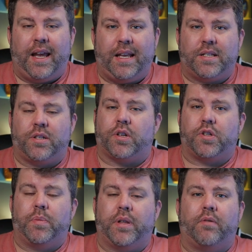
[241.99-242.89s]
It's not
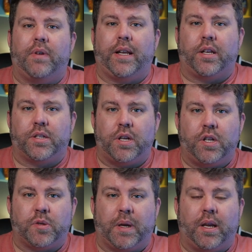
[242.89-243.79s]
something that really
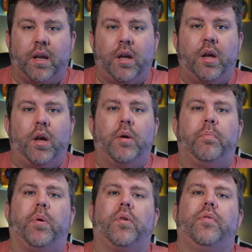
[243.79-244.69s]
concerns me.
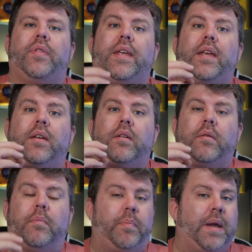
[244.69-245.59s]
But the
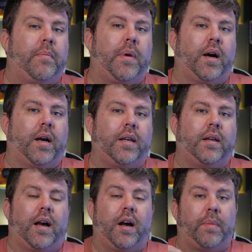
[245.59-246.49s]
B M I
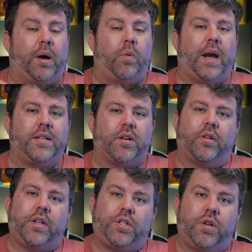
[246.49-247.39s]
and my weight
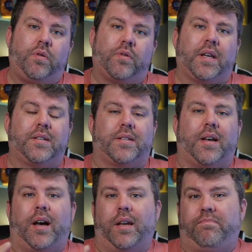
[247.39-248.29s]
are the two things that
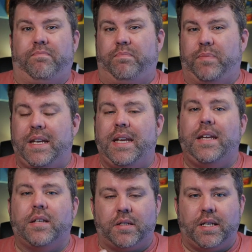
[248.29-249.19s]
I
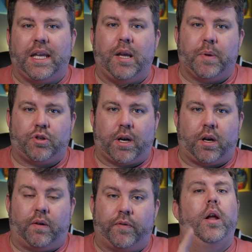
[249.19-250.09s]
need to keep a track
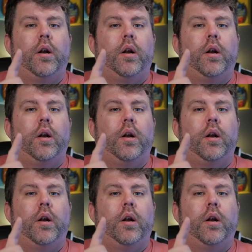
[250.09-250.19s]
of.